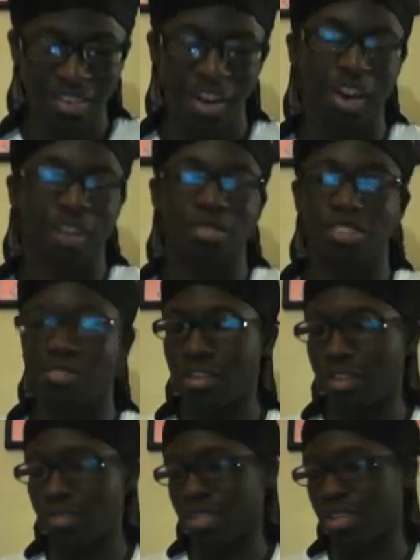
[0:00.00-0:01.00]
No, I'm just
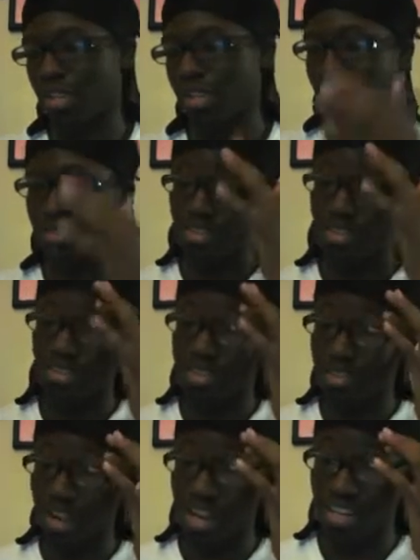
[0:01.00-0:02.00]
fucking with y'all.
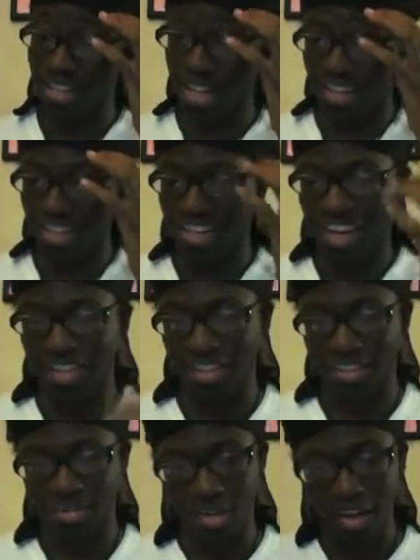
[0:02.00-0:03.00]
That can
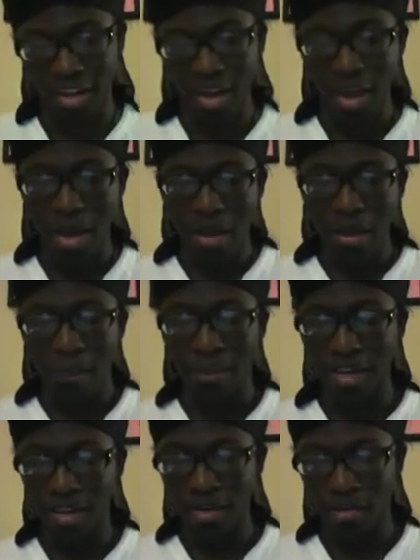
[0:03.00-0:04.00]
actually wait.
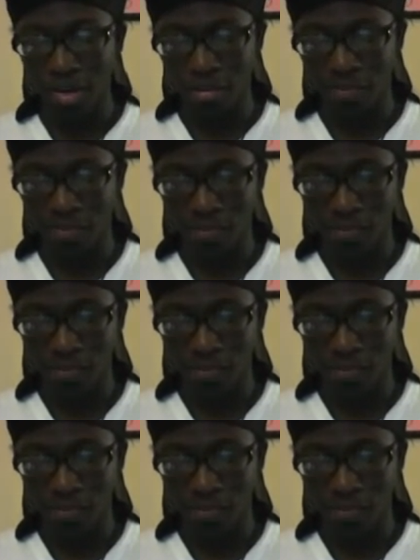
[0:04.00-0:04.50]
But anyway,